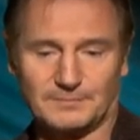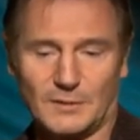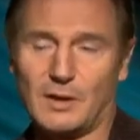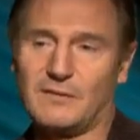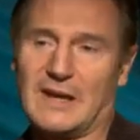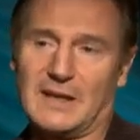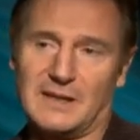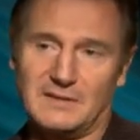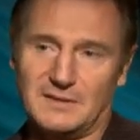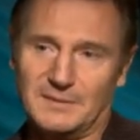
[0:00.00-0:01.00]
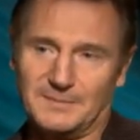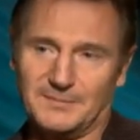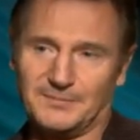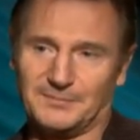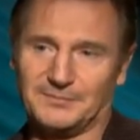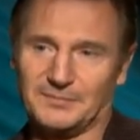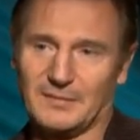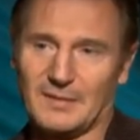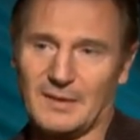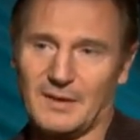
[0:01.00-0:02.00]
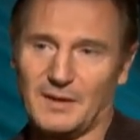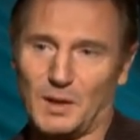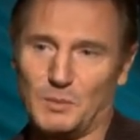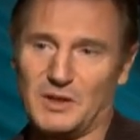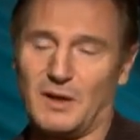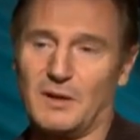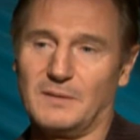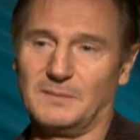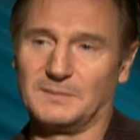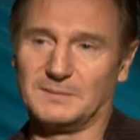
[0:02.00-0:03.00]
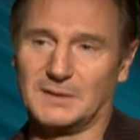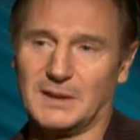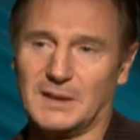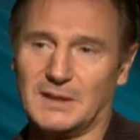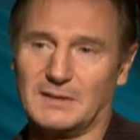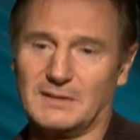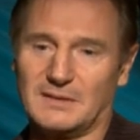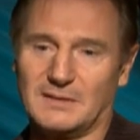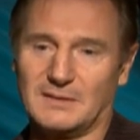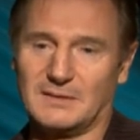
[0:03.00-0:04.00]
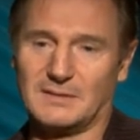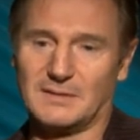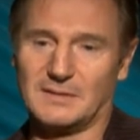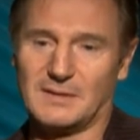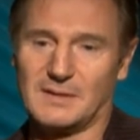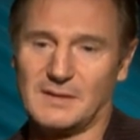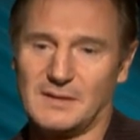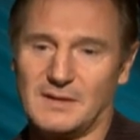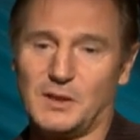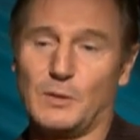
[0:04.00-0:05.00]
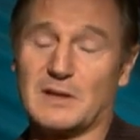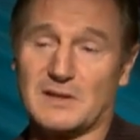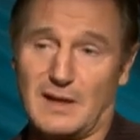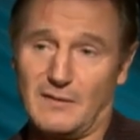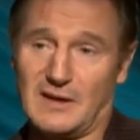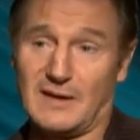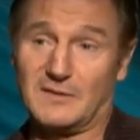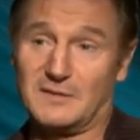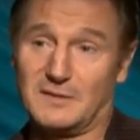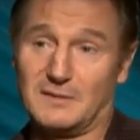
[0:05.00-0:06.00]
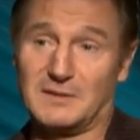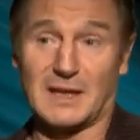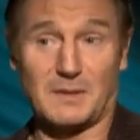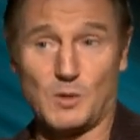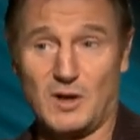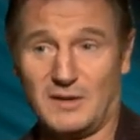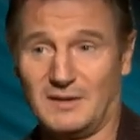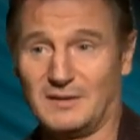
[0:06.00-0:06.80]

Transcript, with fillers: a lot of aliens coming down, and the U.S. Navy having to take them on.